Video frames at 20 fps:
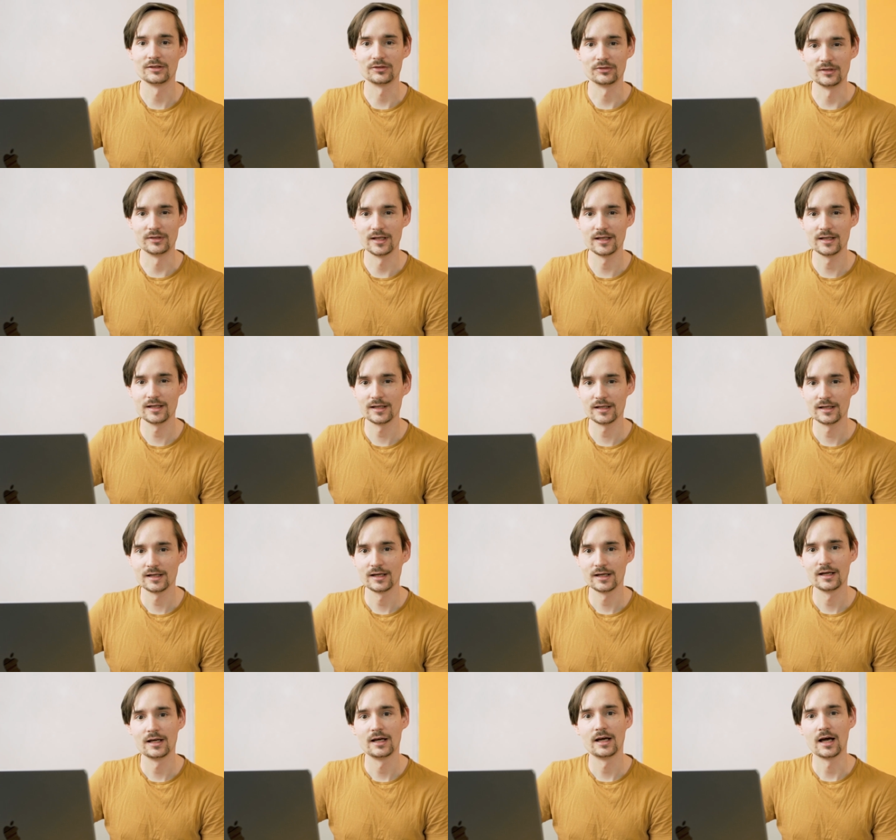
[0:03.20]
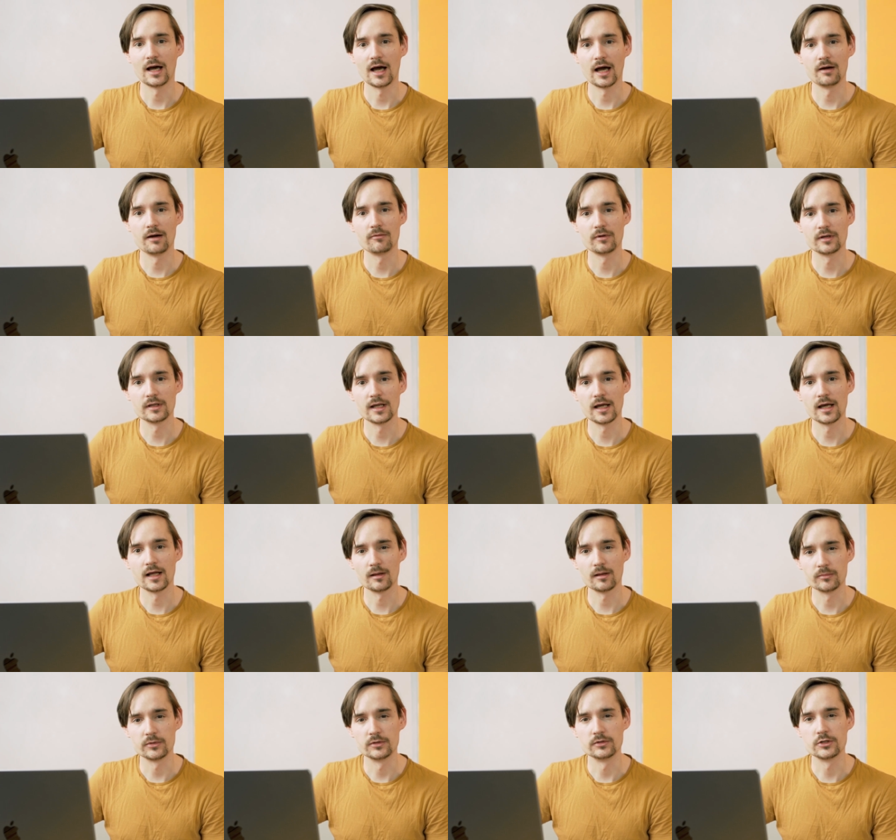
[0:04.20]
Today I want to
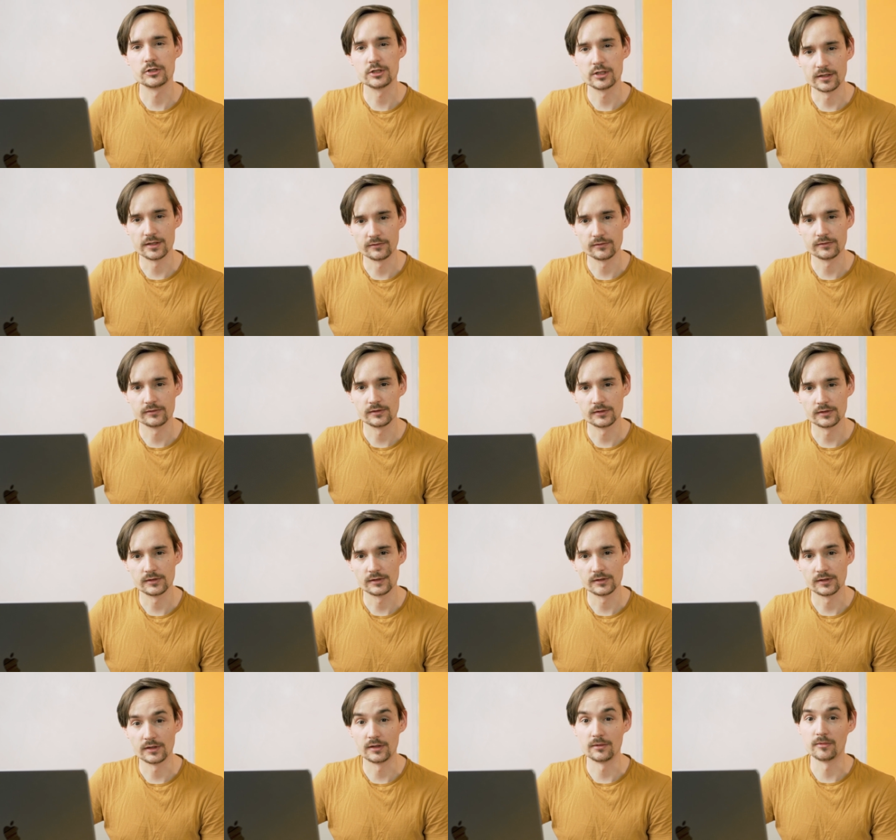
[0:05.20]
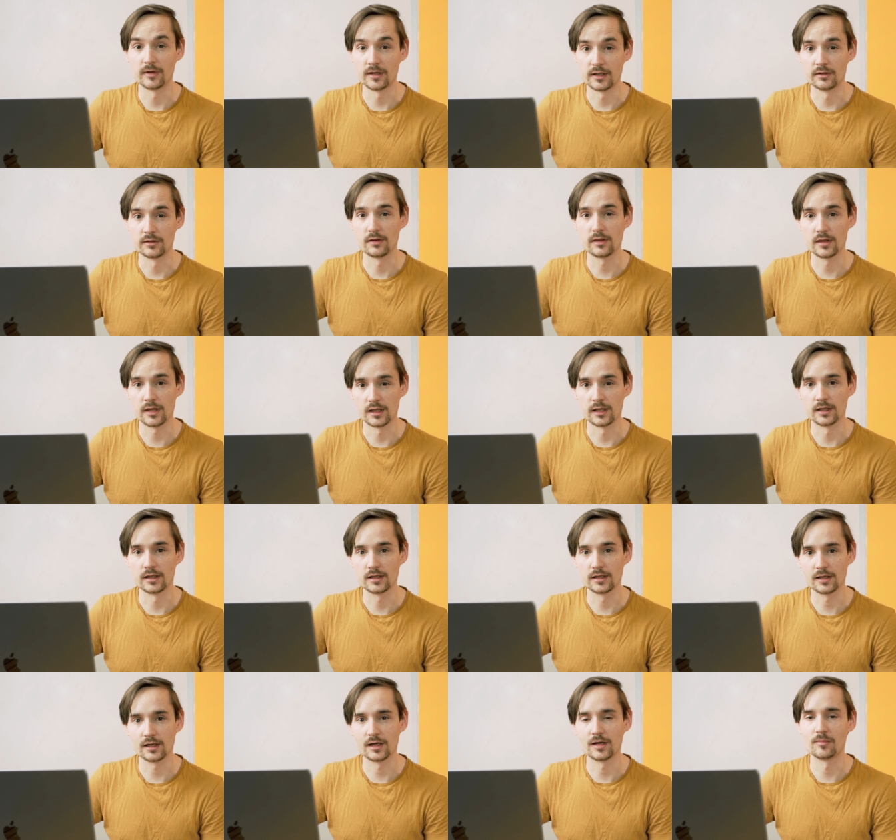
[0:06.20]
help you shift the way you
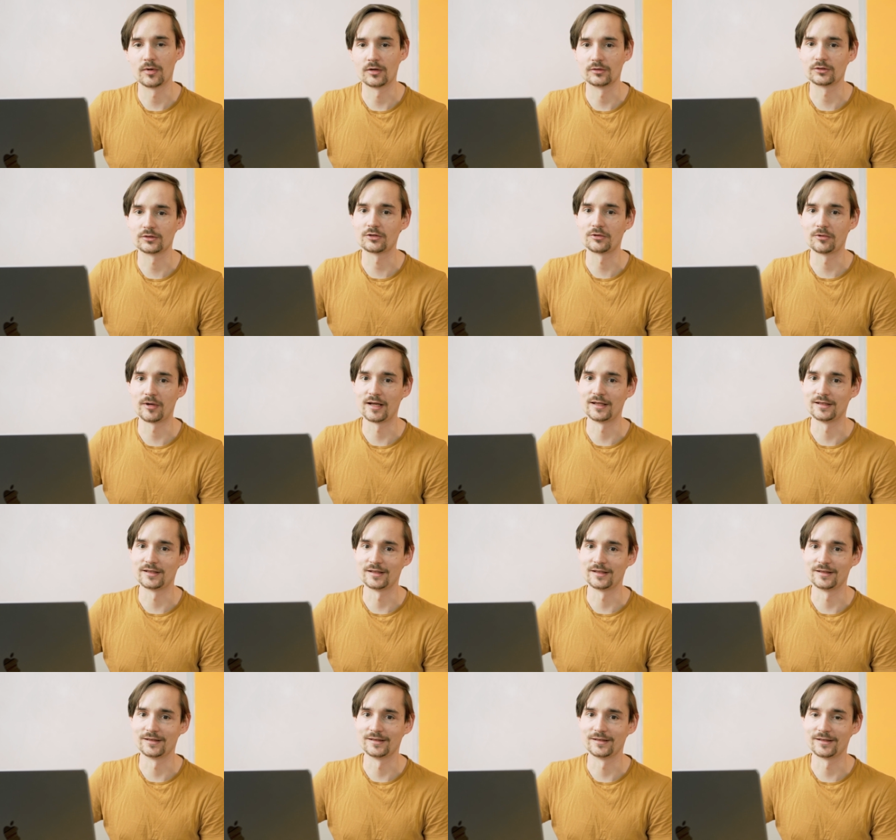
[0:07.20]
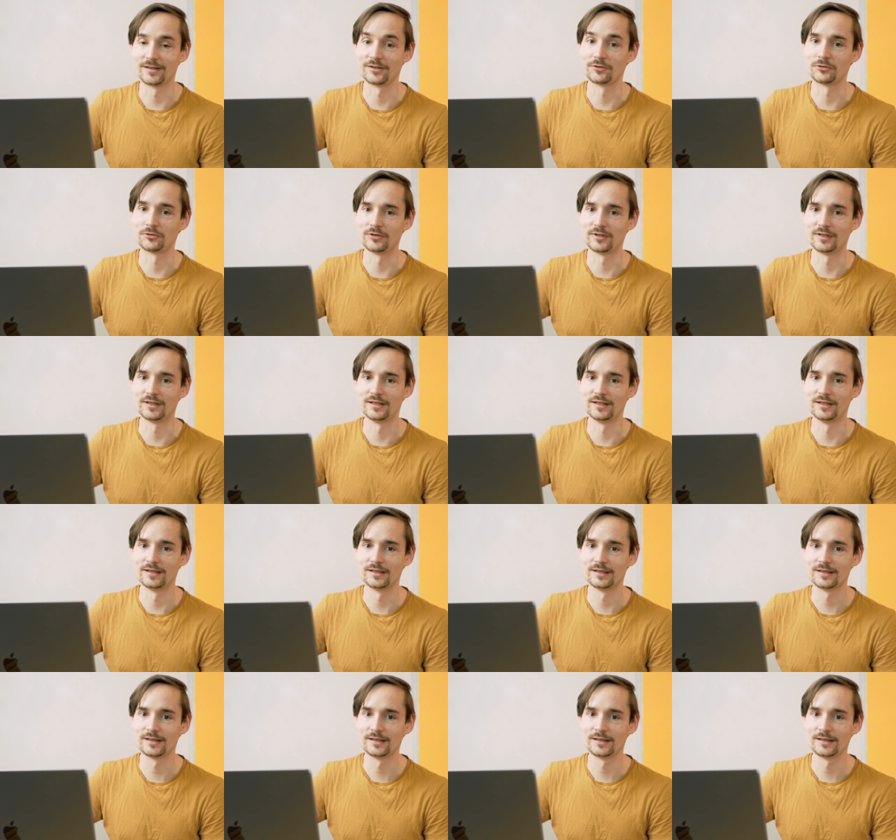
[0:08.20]
think about creating in Houdini.